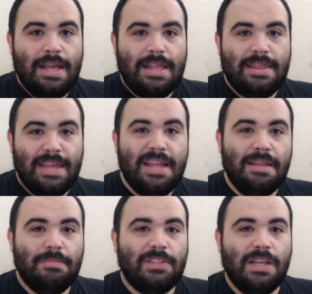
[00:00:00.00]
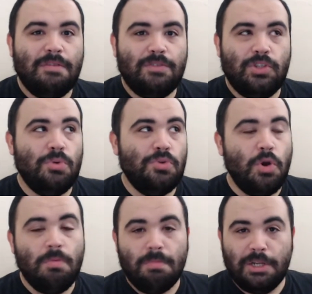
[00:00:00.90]
they themselves don't
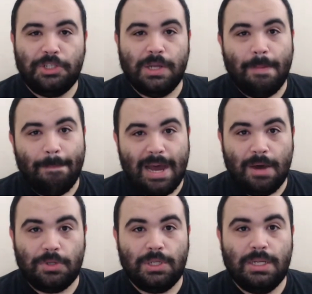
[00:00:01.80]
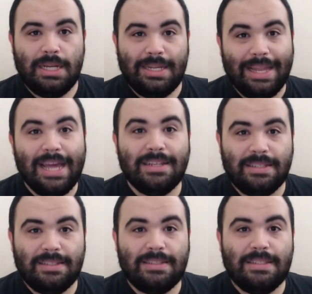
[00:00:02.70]
know much about
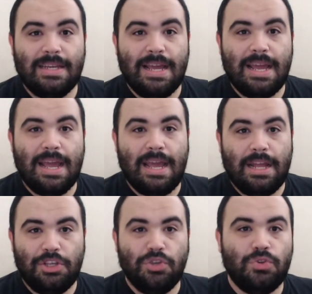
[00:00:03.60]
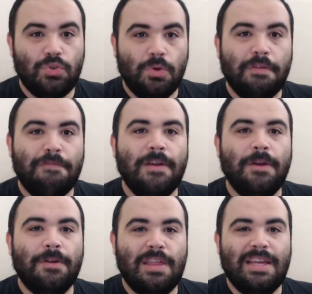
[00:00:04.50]
Atlantis, and you sort of
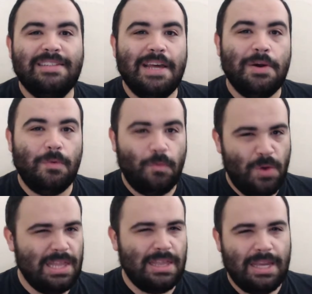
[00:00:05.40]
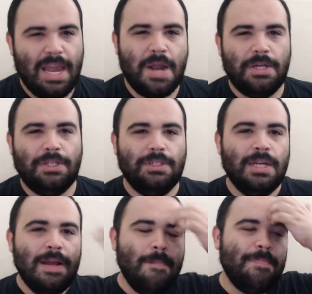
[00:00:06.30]
figure things out with the character.
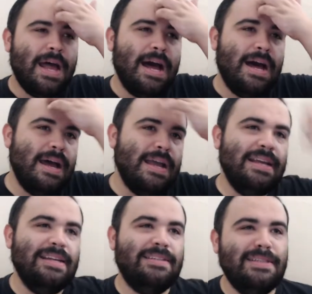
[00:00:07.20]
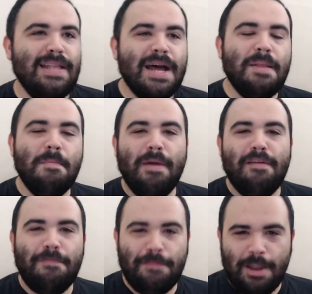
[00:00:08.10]
Uh, it's not
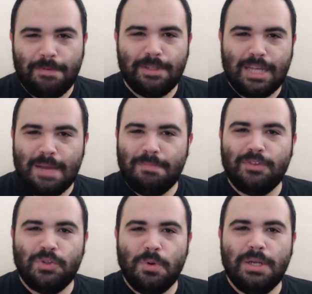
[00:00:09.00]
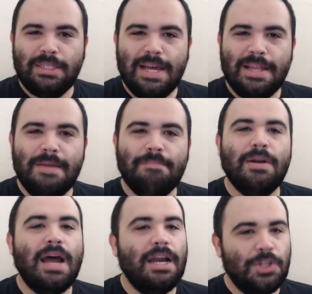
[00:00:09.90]
my favorite type of storytelling,
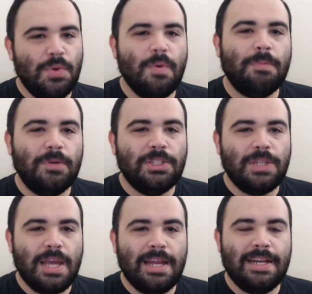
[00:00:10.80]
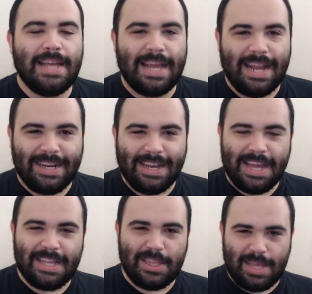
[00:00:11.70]
I do appreciate it, and I
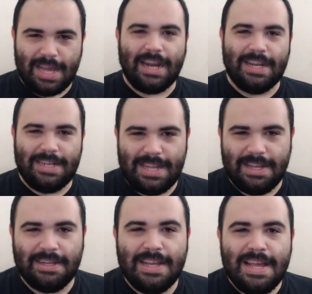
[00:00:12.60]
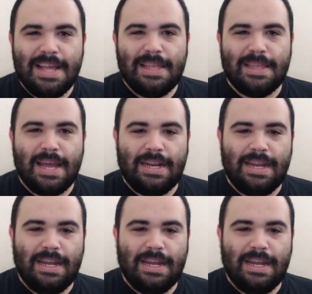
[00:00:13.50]
like that idea that uh,